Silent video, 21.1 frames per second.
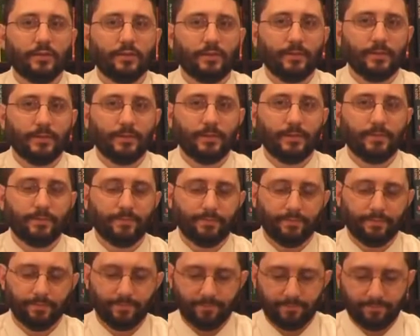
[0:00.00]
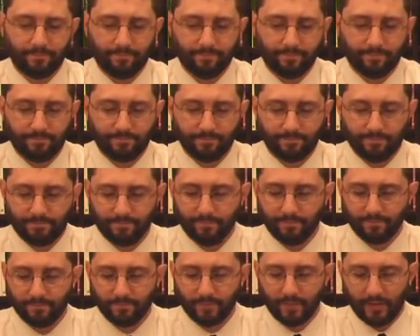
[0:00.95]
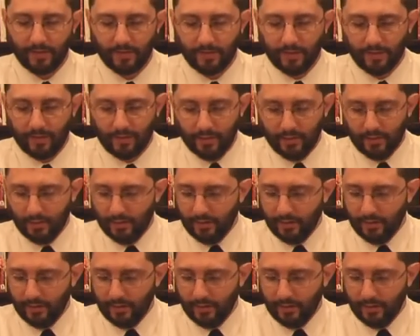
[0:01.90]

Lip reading: Nothing is said.